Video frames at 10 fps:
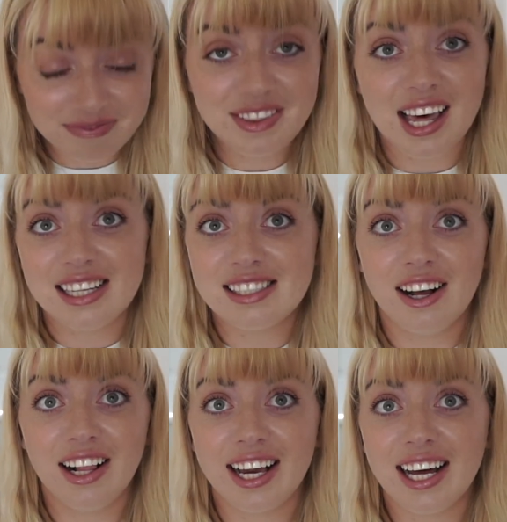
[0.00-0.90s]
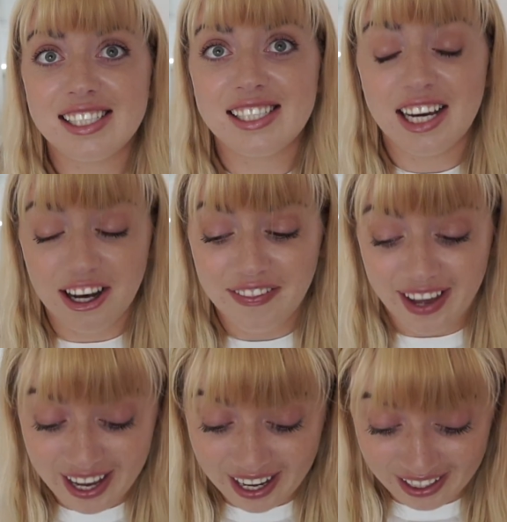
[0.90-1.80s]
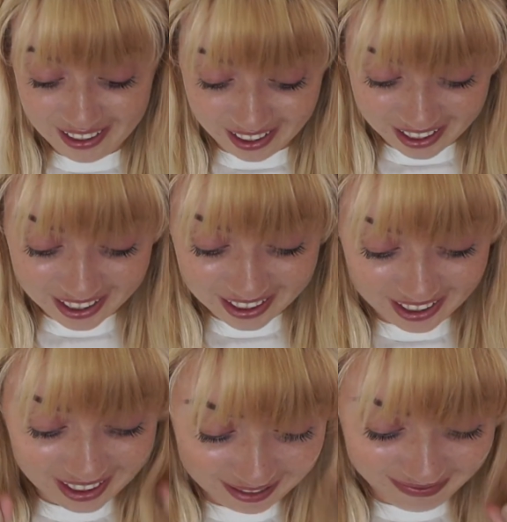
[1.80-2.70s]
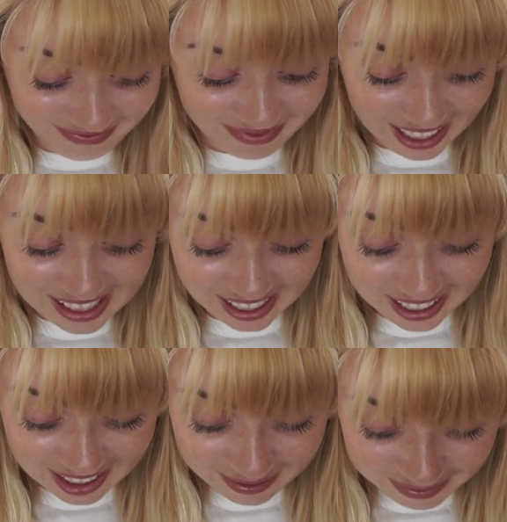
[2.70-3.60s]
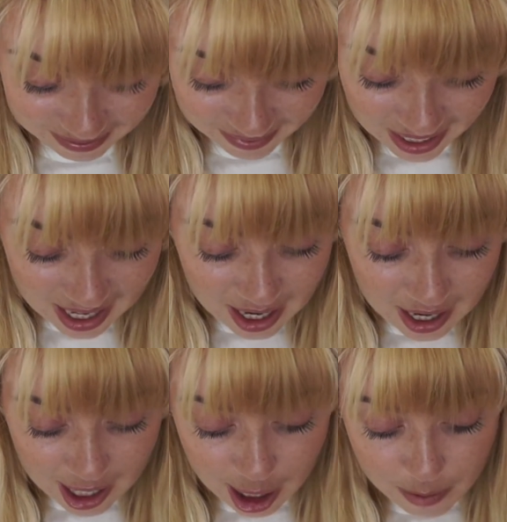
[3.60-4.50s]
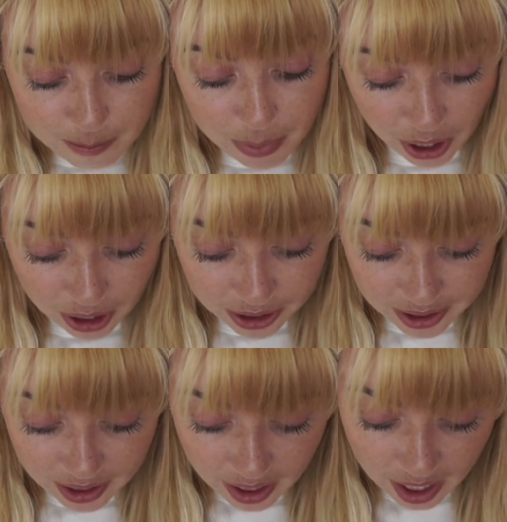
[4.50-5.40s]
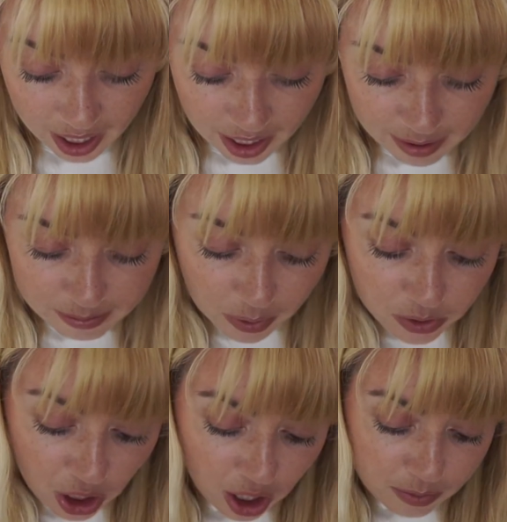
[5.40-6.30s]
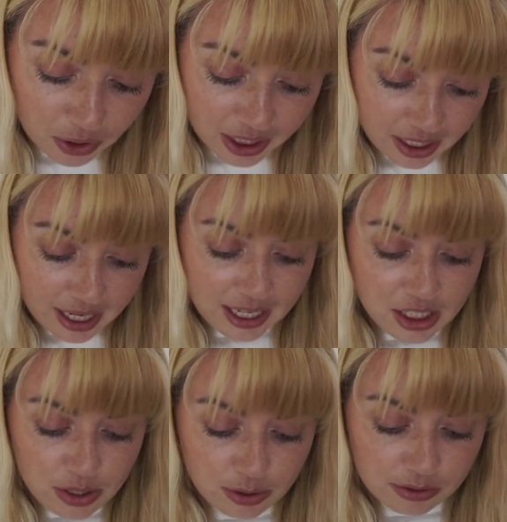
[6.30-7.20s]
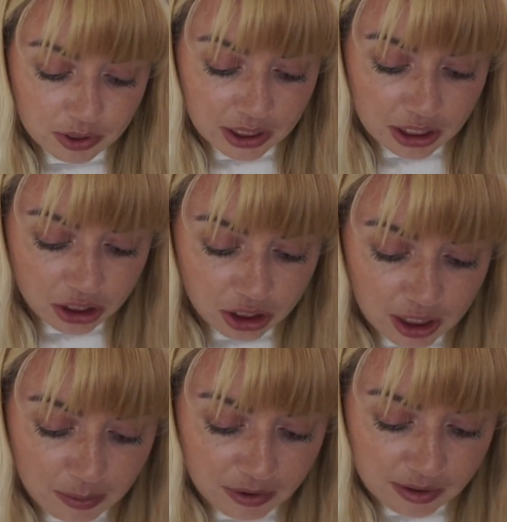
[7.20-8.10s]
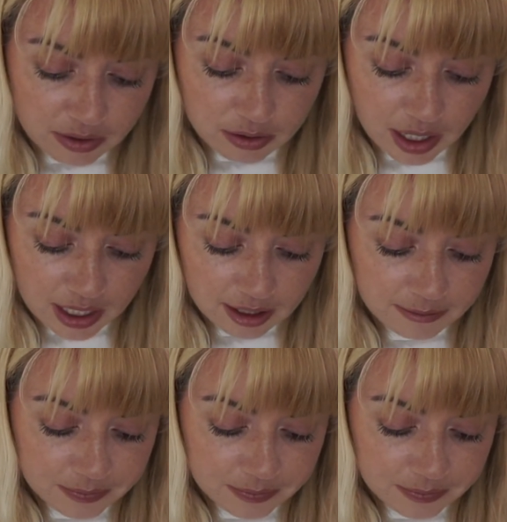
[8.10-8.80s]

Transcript: That's all I got to say on that. Like, that's it. Burn, uh, the most heartbreaking end to a relationship you've ever read?